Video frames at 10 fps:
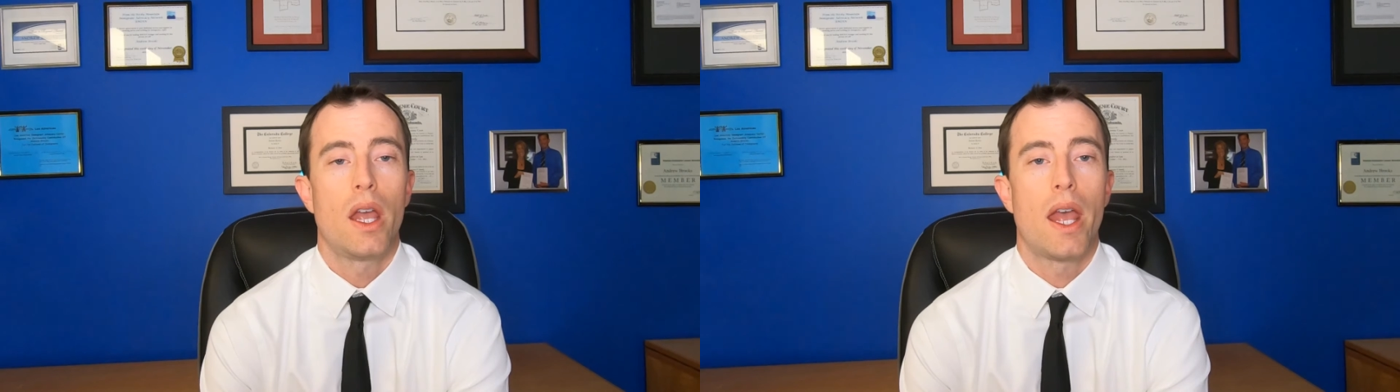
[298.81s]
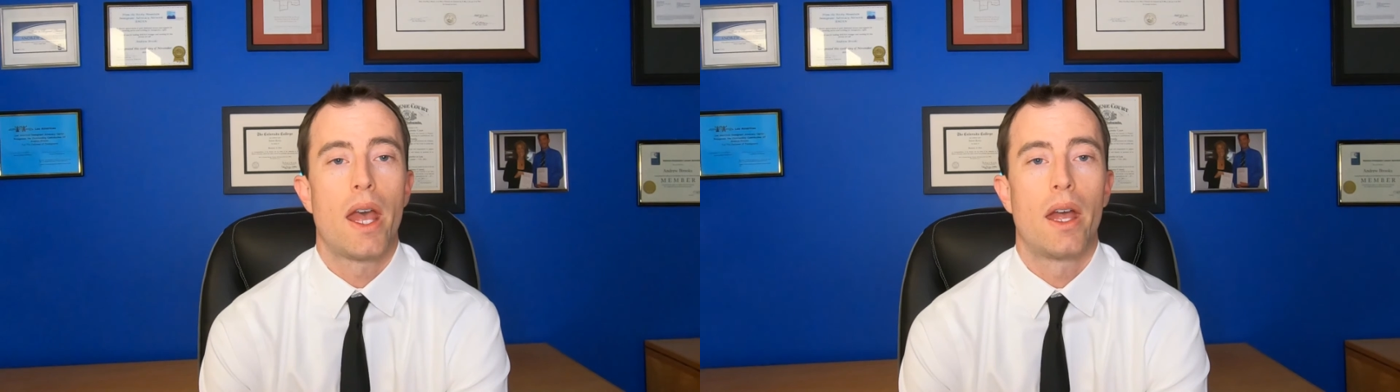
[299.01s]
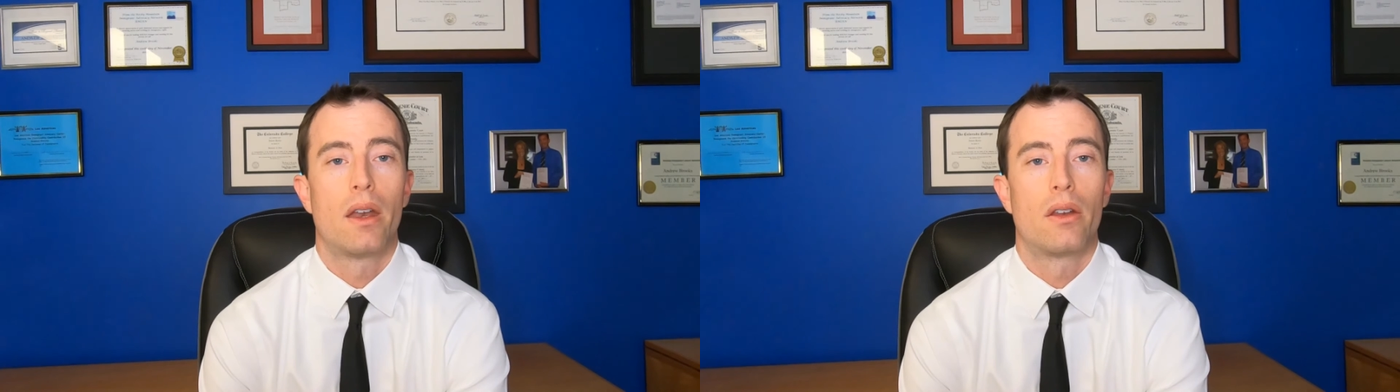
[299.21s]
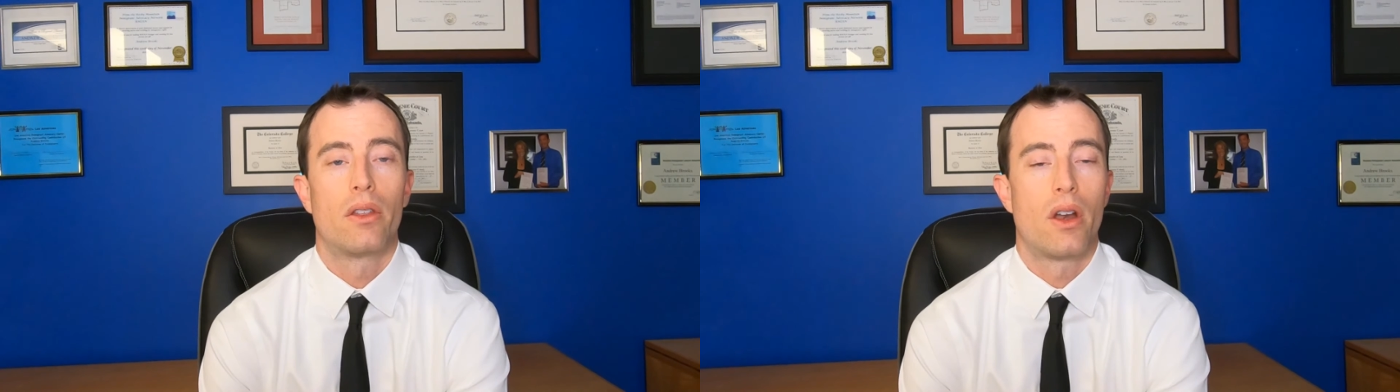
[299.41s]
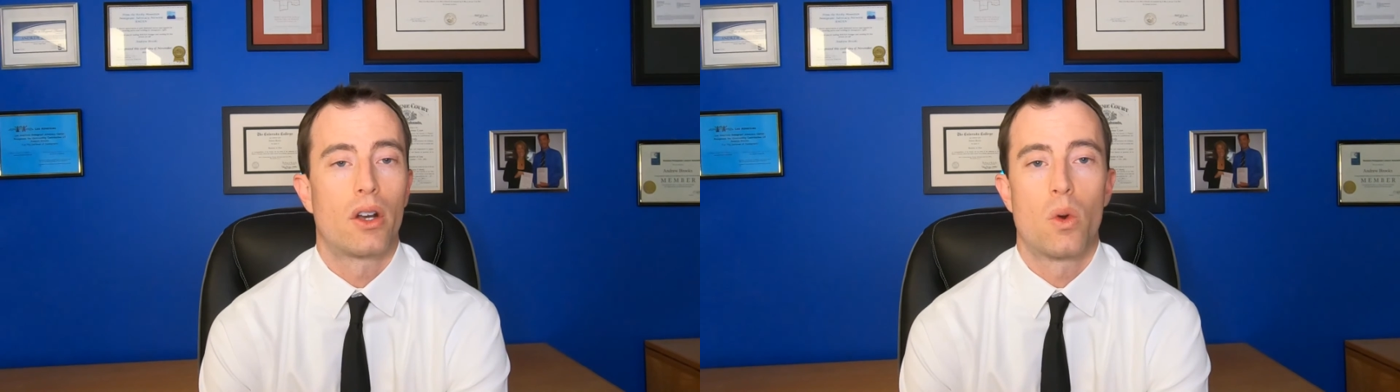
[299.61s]
and
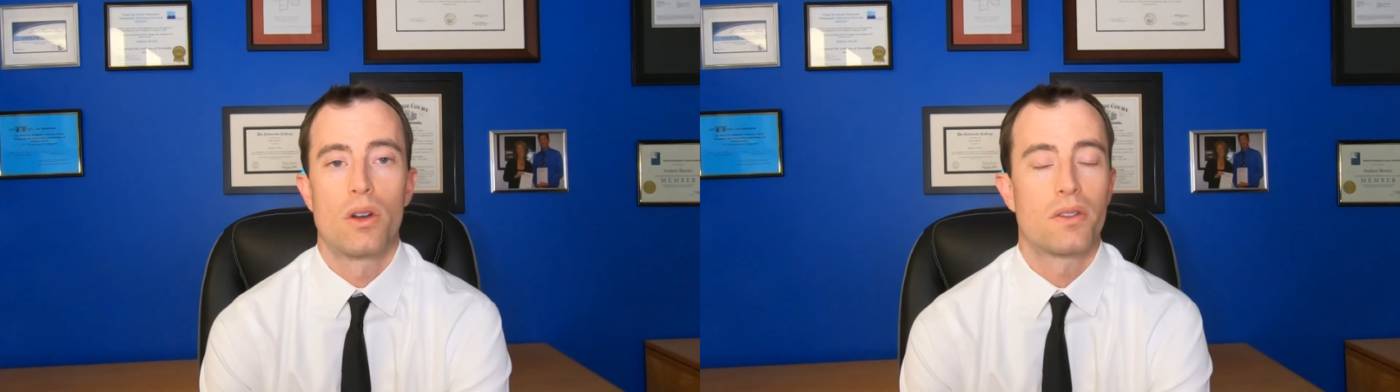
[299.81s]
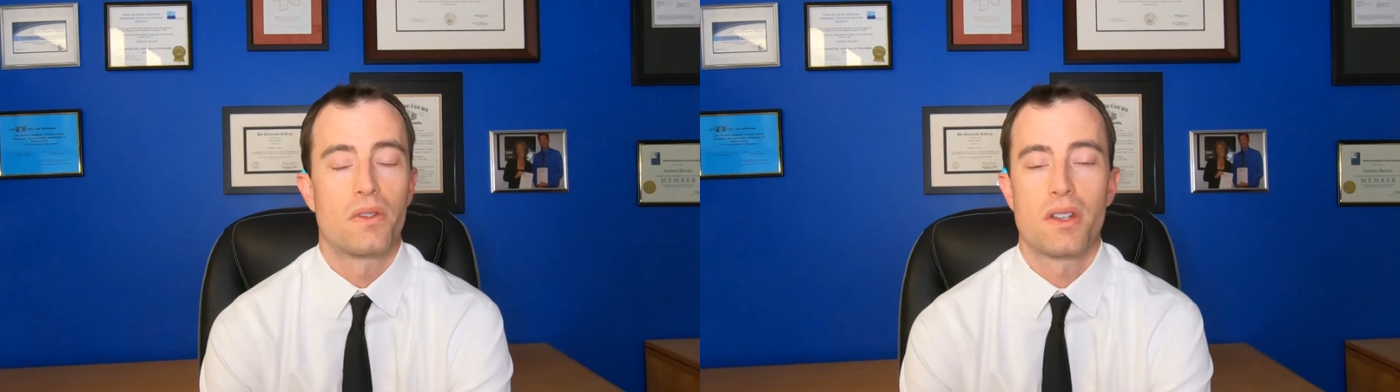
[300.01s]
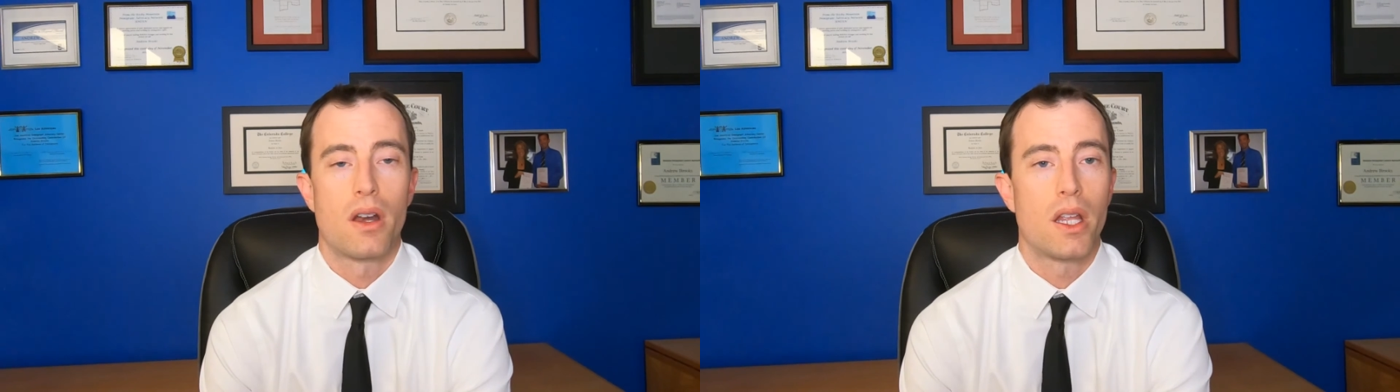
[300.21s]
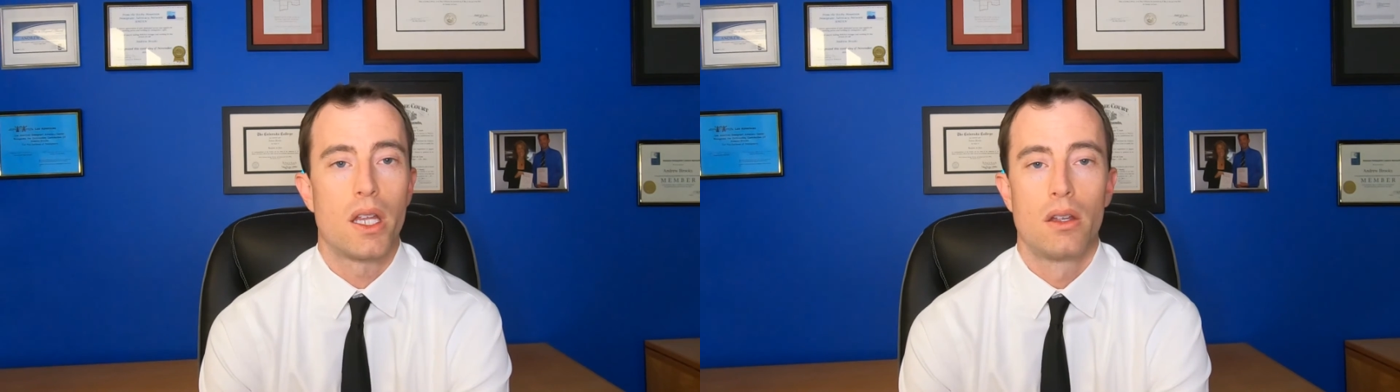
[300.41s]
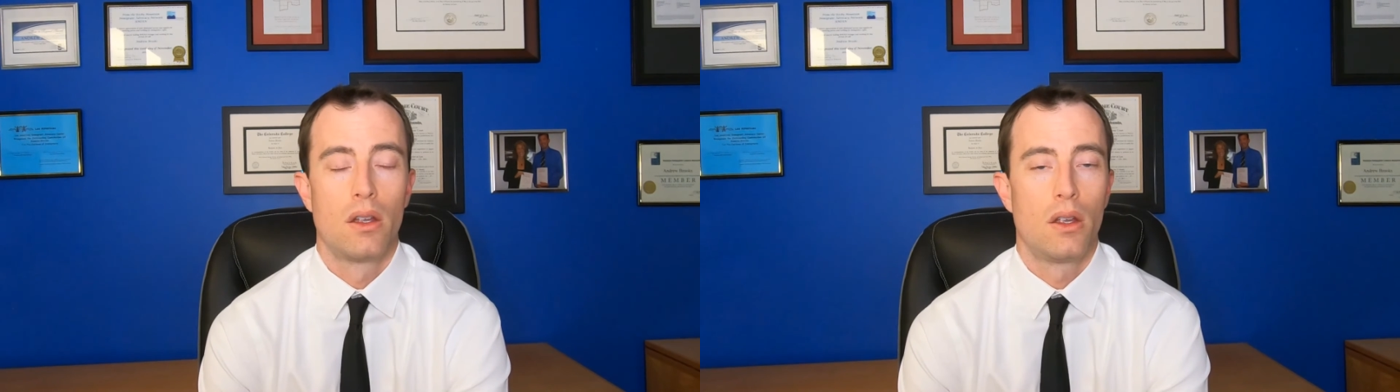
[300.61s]
their course of study